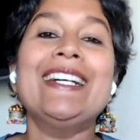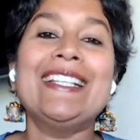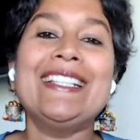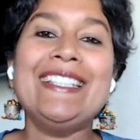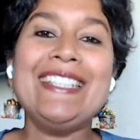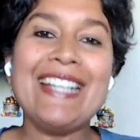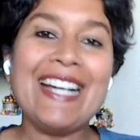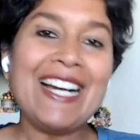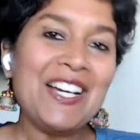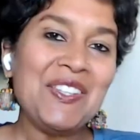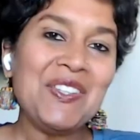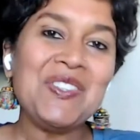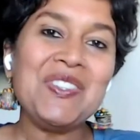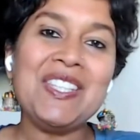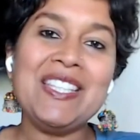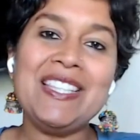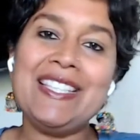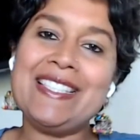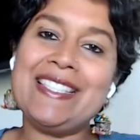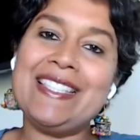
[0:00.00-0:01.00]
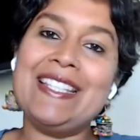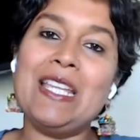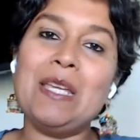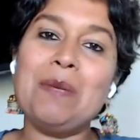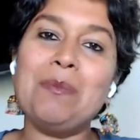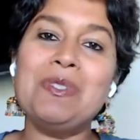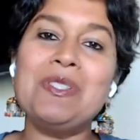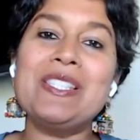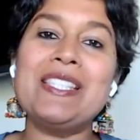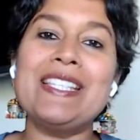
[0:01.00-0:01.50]
The other thing this
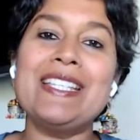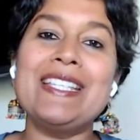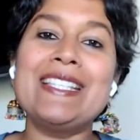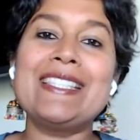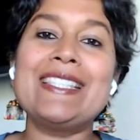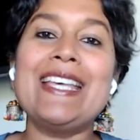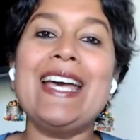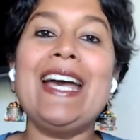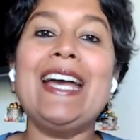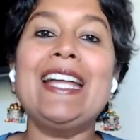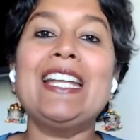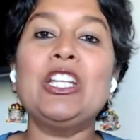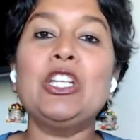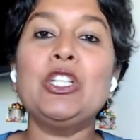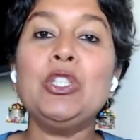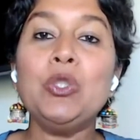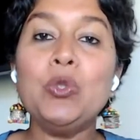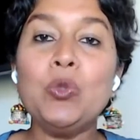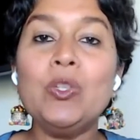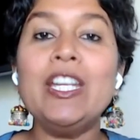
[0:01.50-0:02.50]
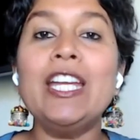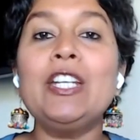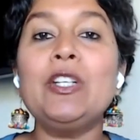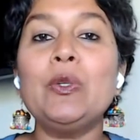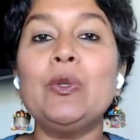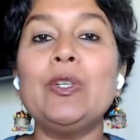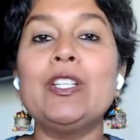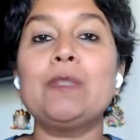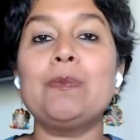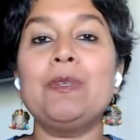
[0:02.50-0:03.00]
enables is that you get
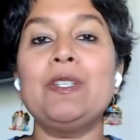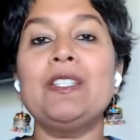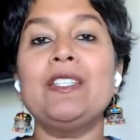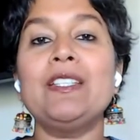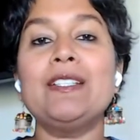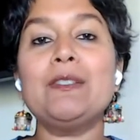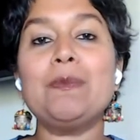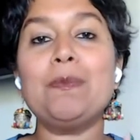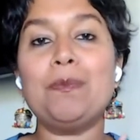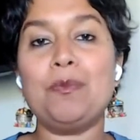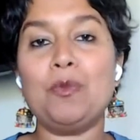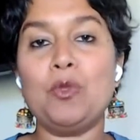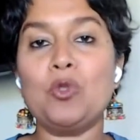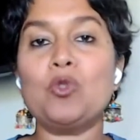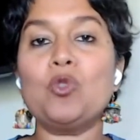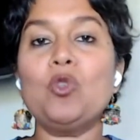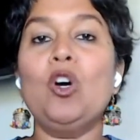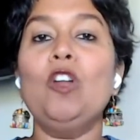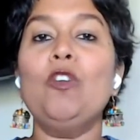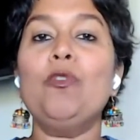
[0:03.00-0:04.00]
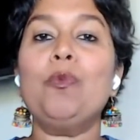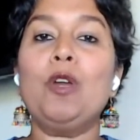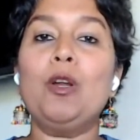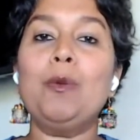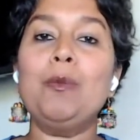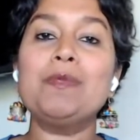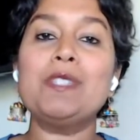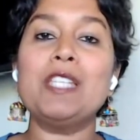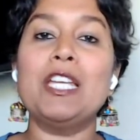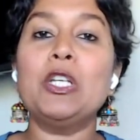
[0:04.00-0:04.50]
to experience to solve
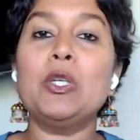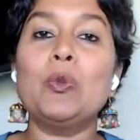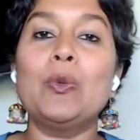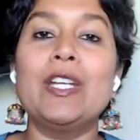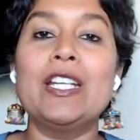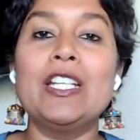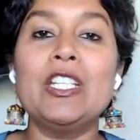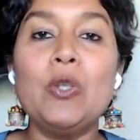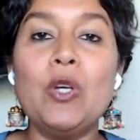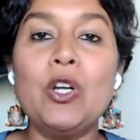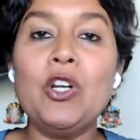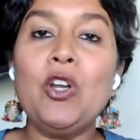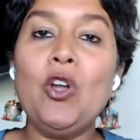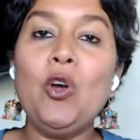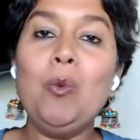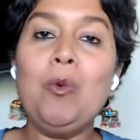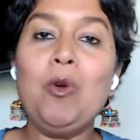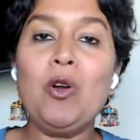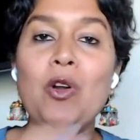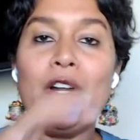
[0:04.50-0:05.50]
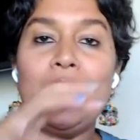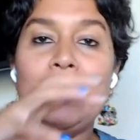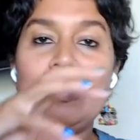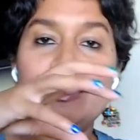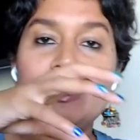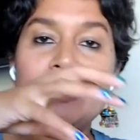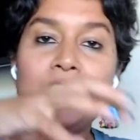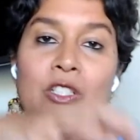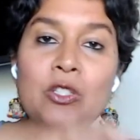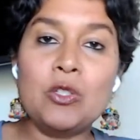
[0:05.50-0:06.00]
problems end to end. You are no more,
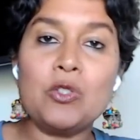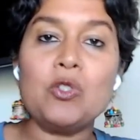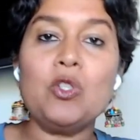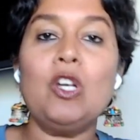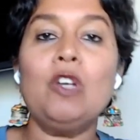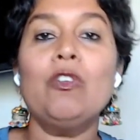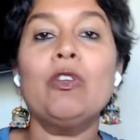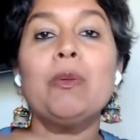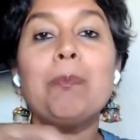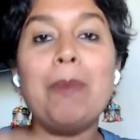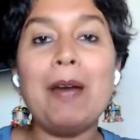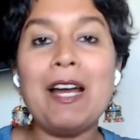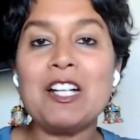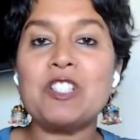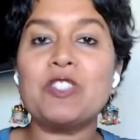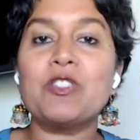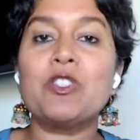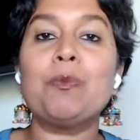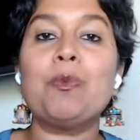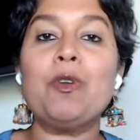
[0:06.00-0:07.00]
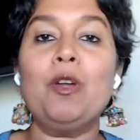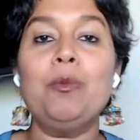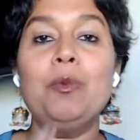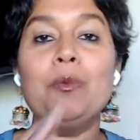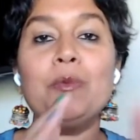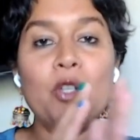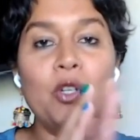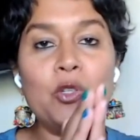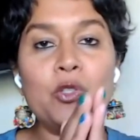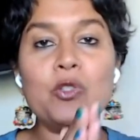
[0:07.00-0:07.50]
solving parts of the problem.
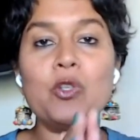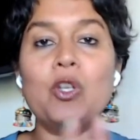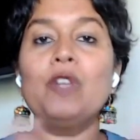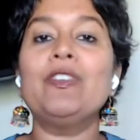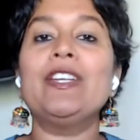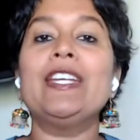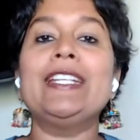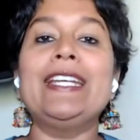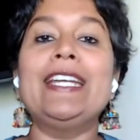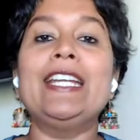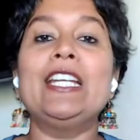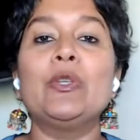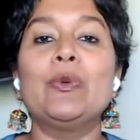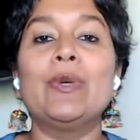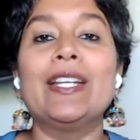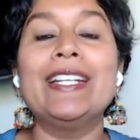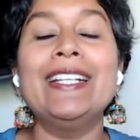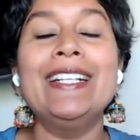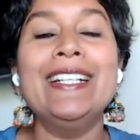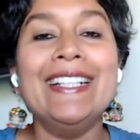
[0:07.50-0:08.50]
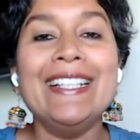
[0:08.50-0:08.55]
You're solving it end to end.